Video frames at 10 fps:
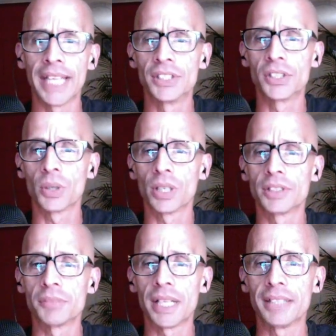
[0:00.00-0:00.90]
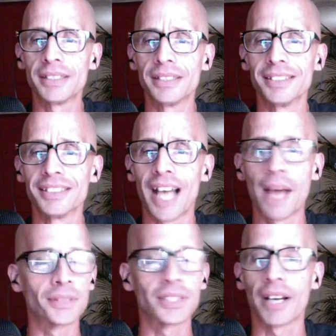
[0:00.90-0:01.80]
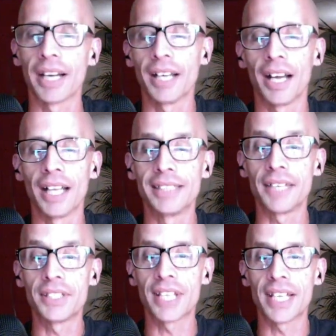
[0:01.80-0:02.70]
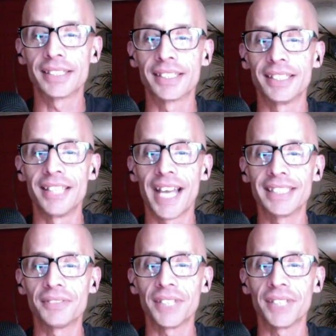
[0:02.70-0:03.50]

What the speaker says: George mentioned, I'm sorry, David says the days of